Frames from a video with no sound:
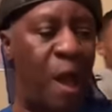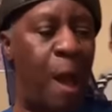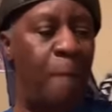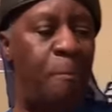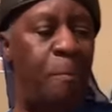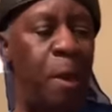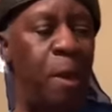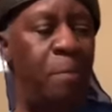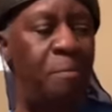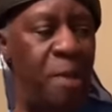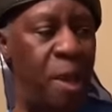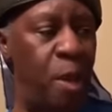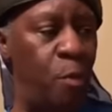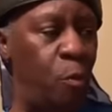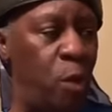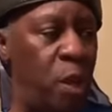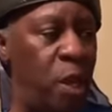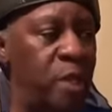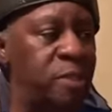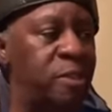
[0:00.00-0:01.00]
I play
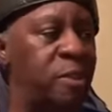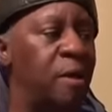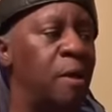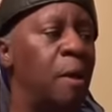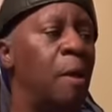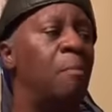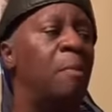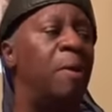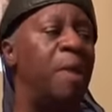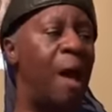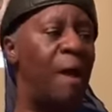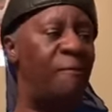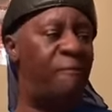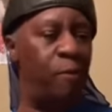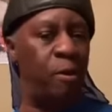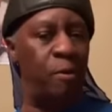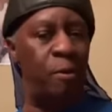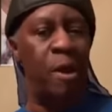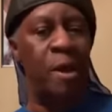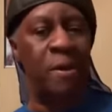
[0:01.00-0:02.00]
Bid Whist. But now,
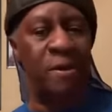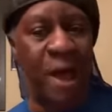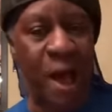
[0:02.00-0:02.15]
feel,